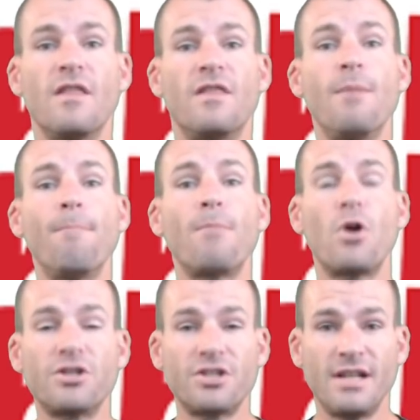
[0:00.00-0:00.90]
the
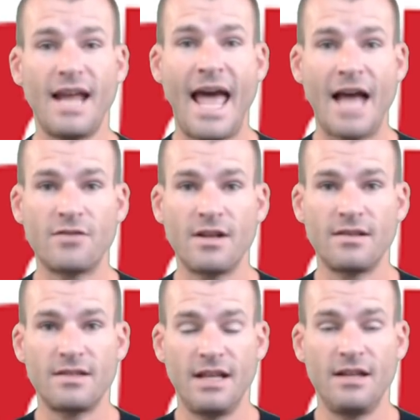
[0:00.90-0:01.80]
merchant
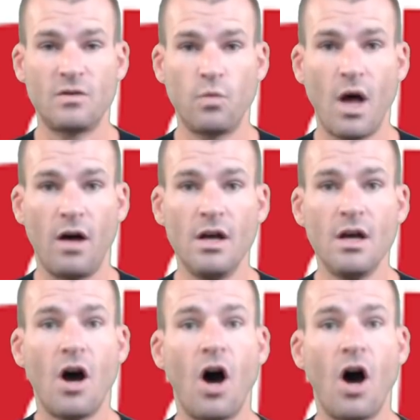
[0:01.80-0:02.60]
address is hidden as well.